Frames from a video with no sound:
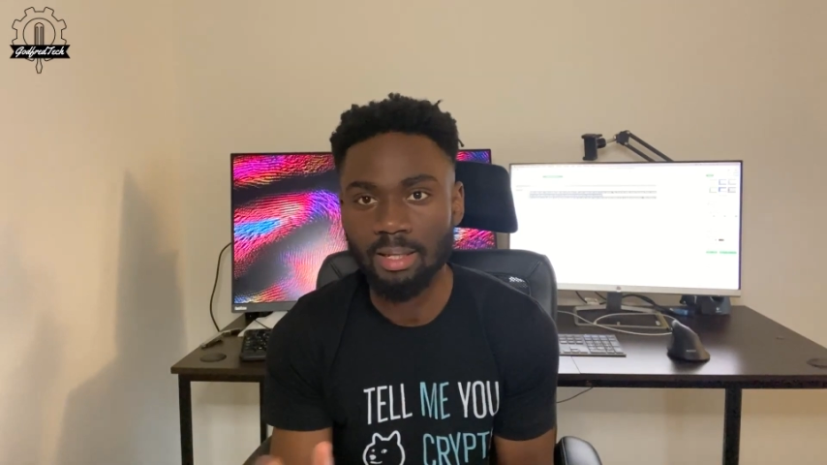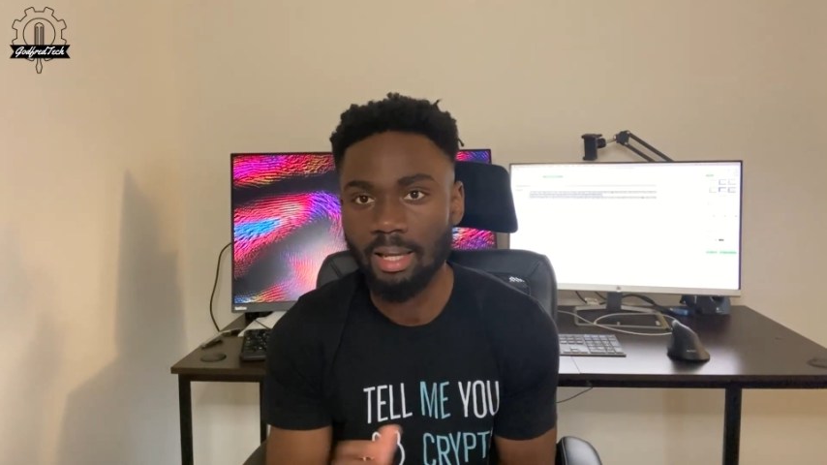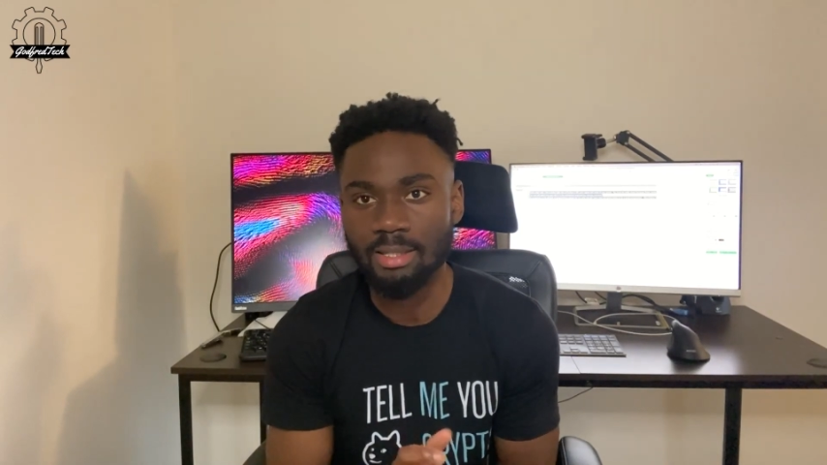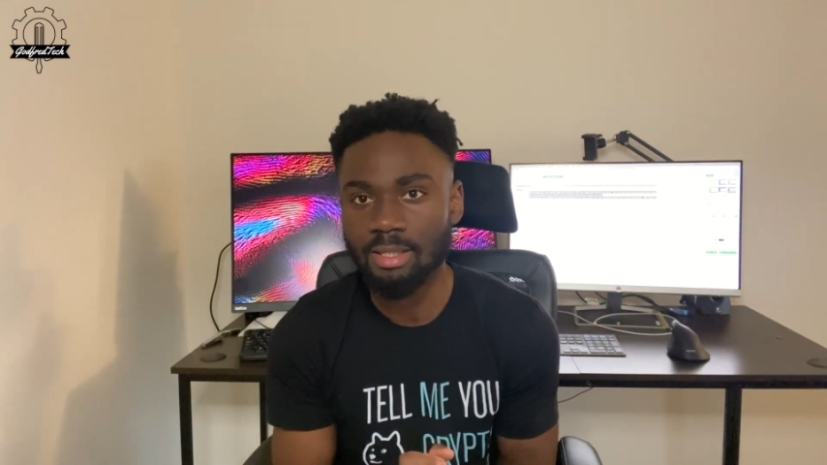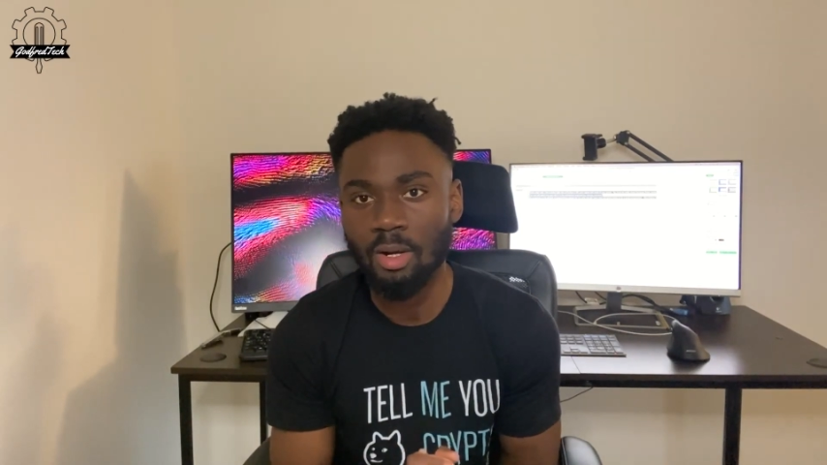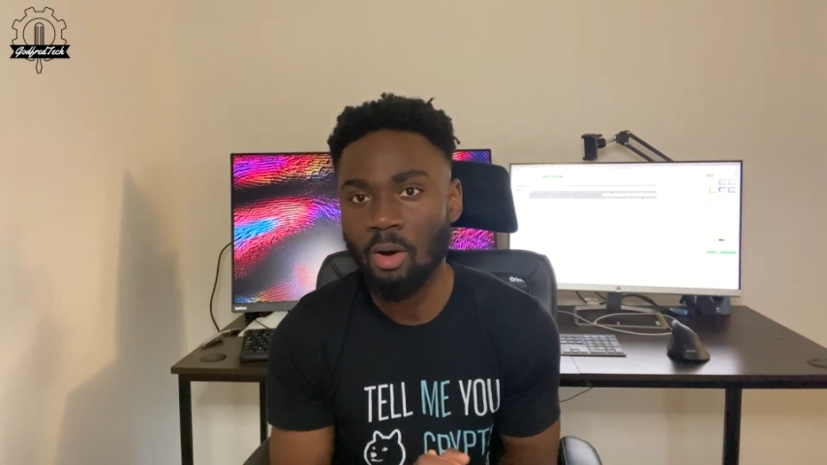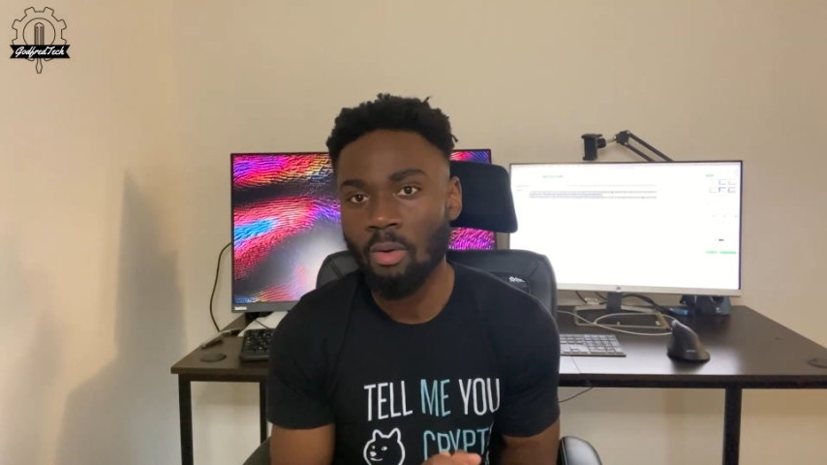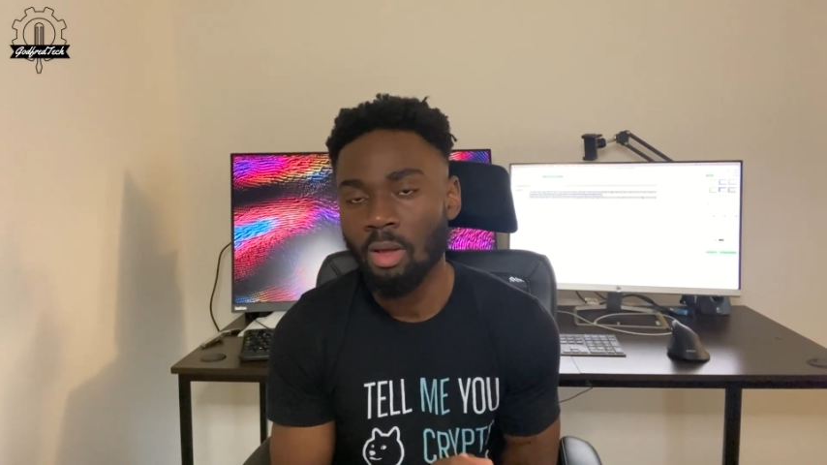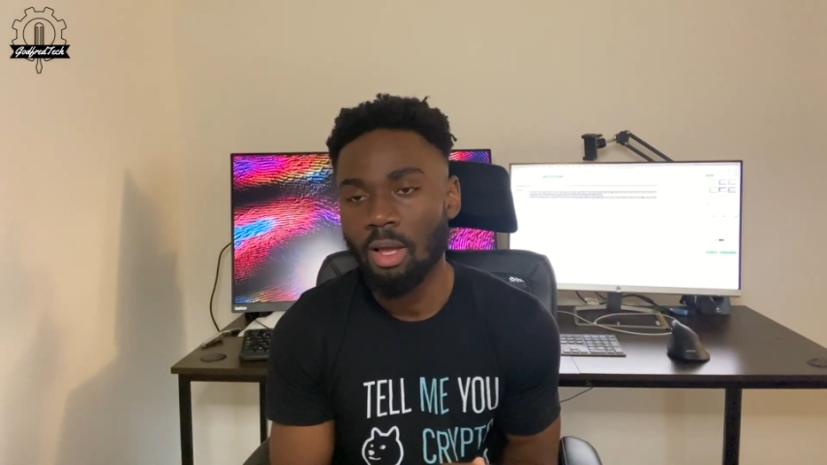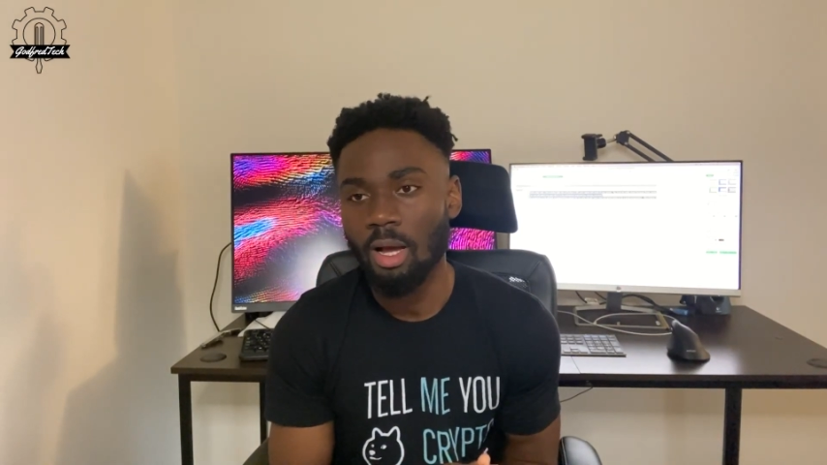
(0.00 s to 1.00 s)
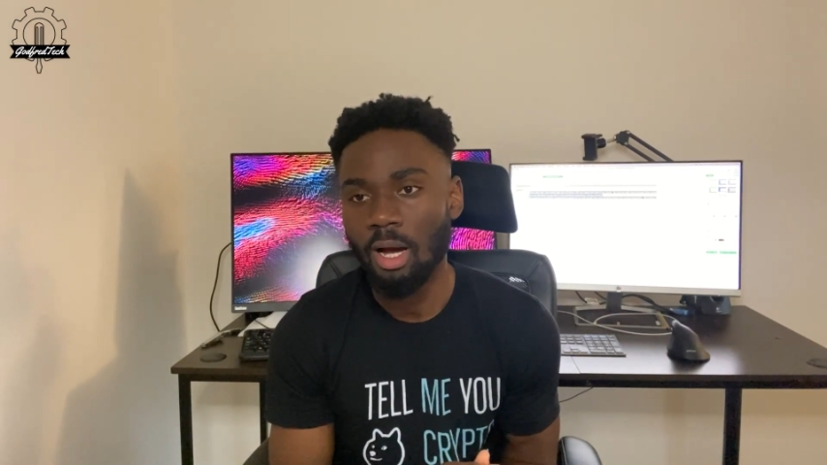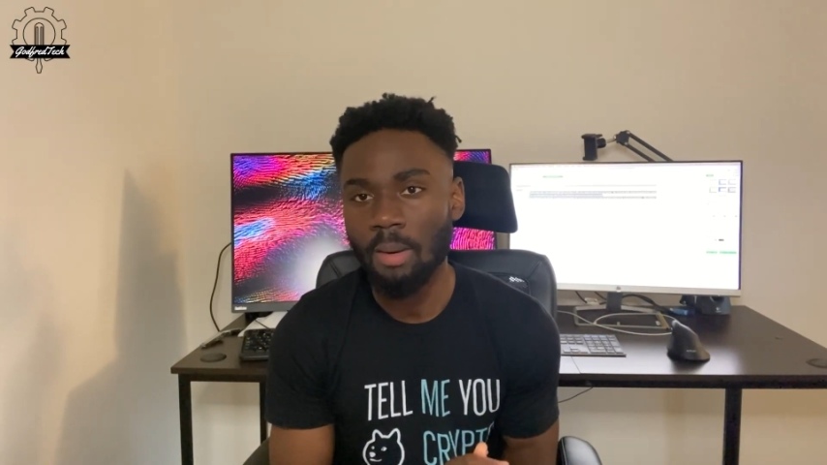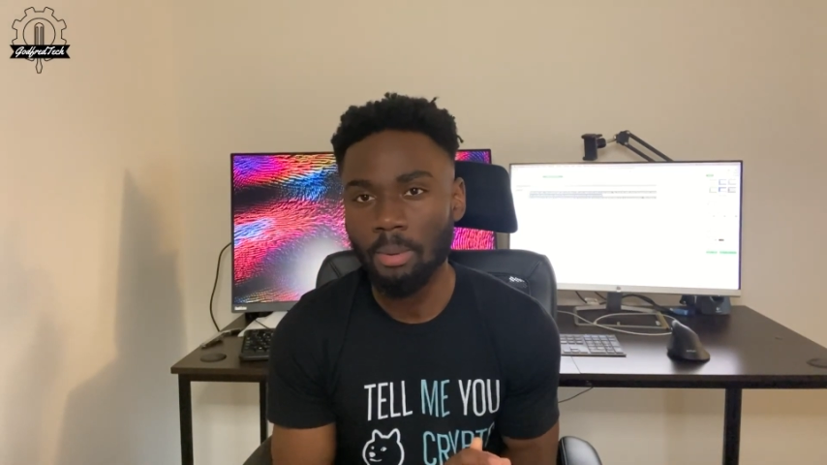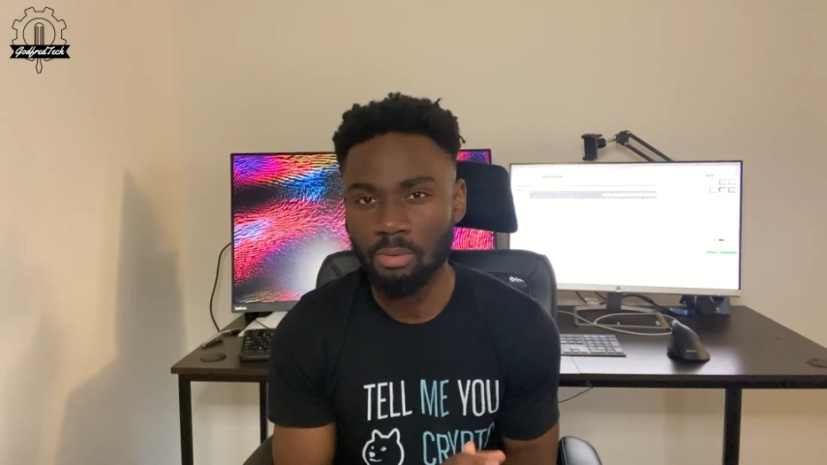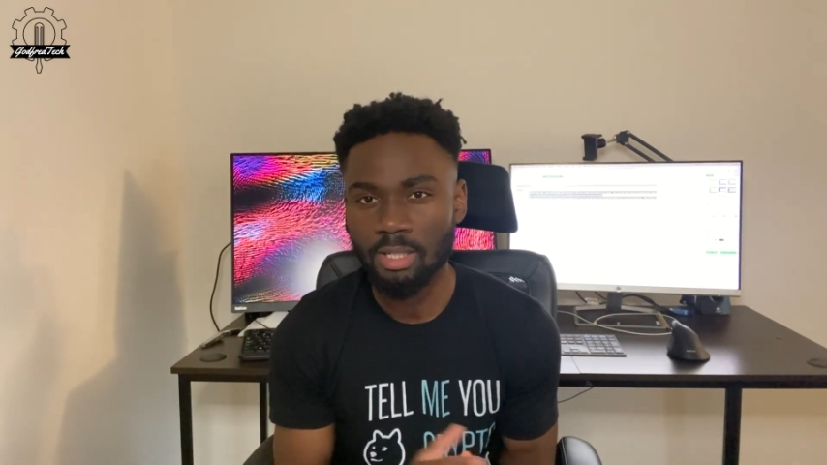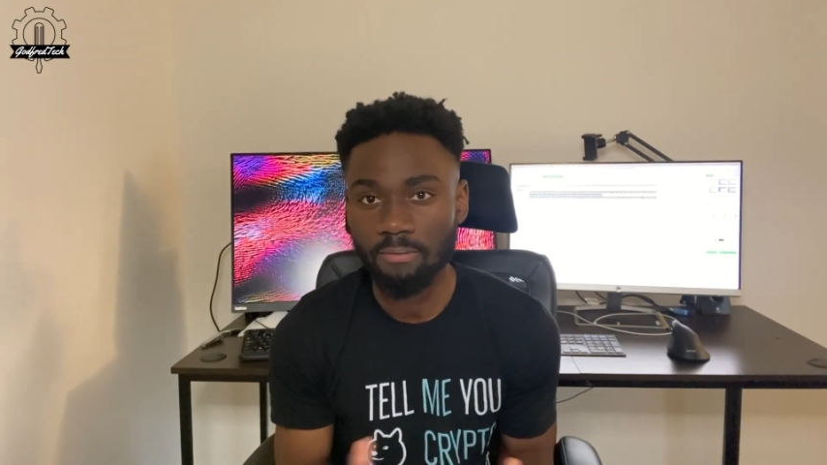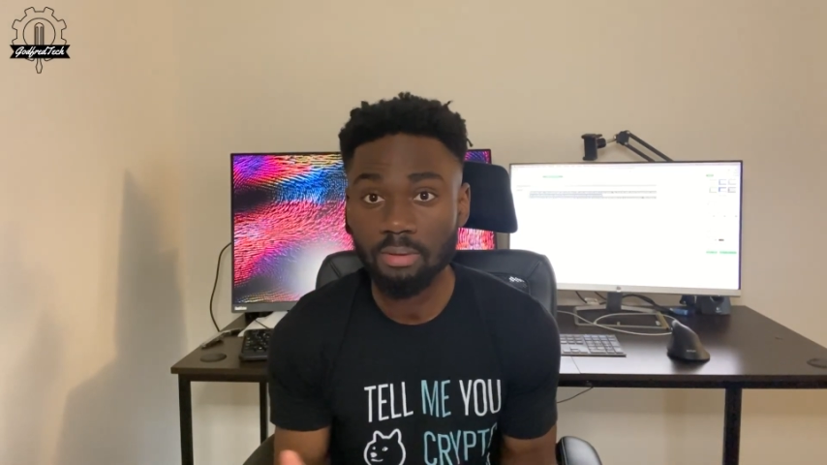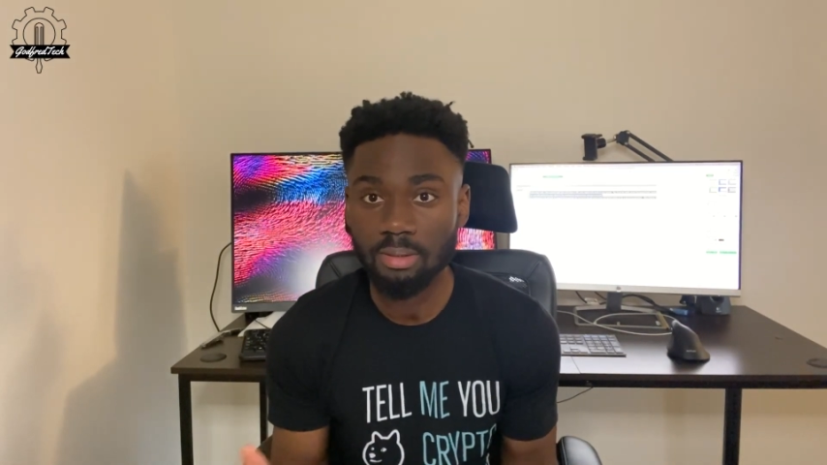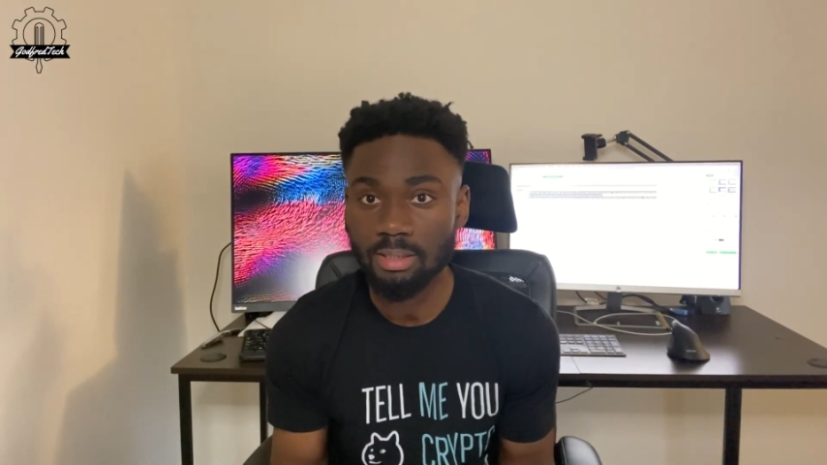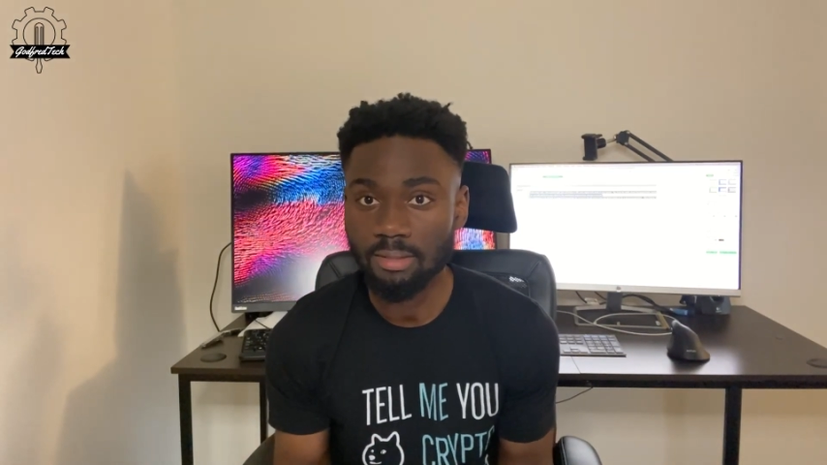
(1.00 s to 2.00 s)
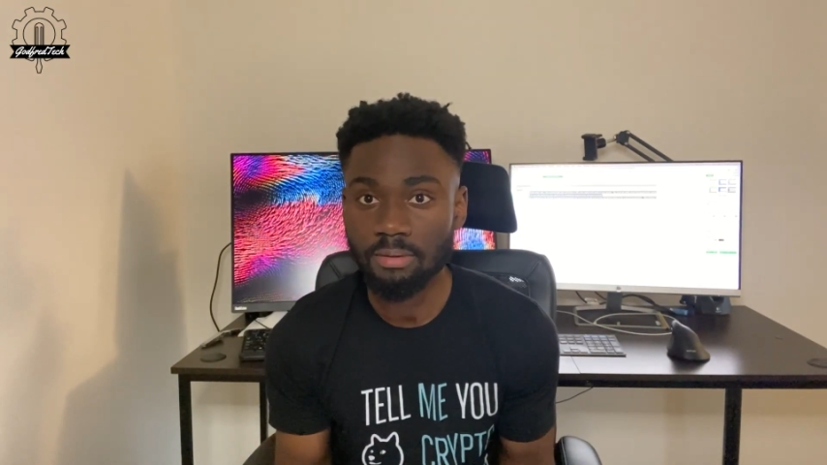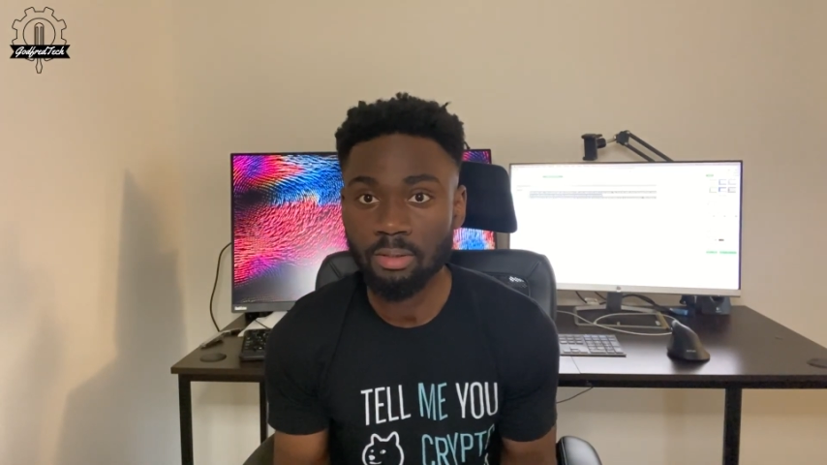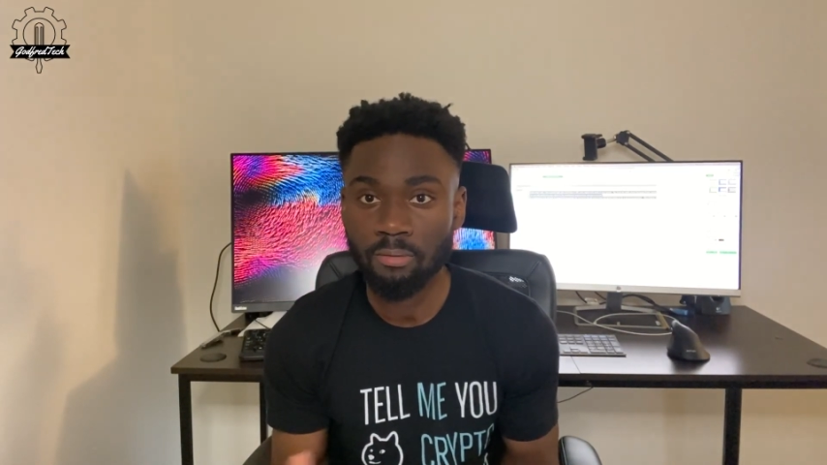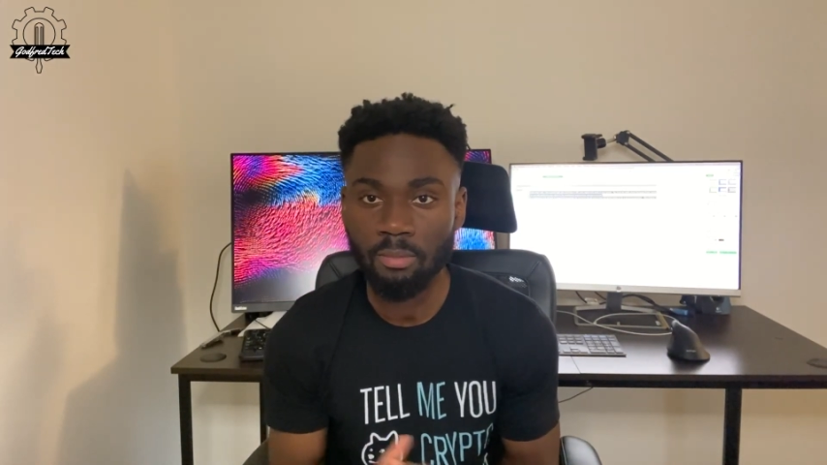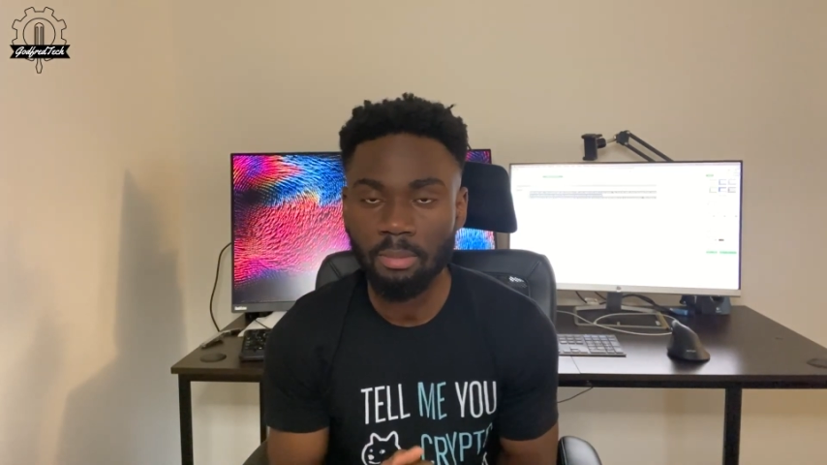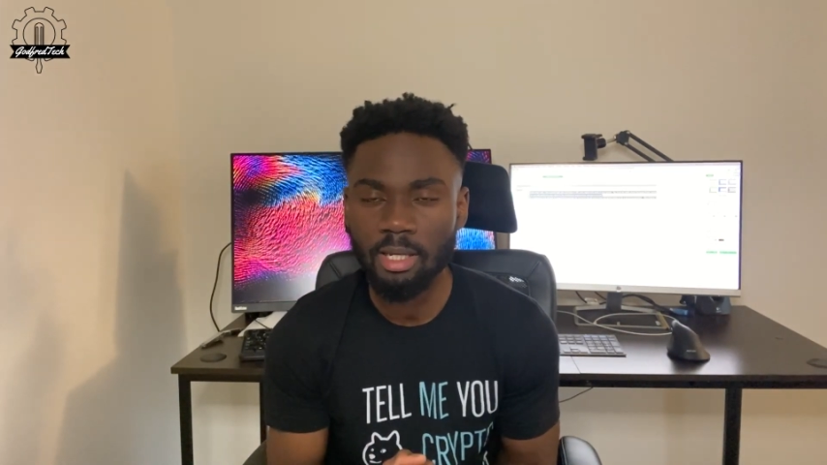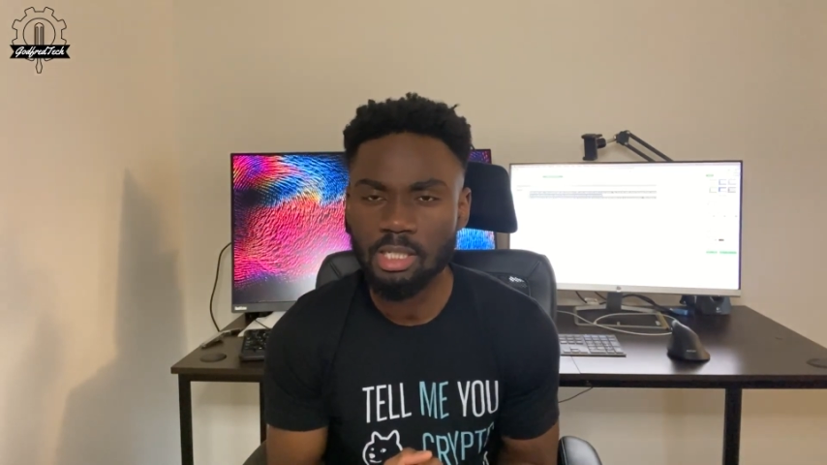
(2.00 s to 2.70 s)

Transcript: the case at all. It was definitely difficult for me,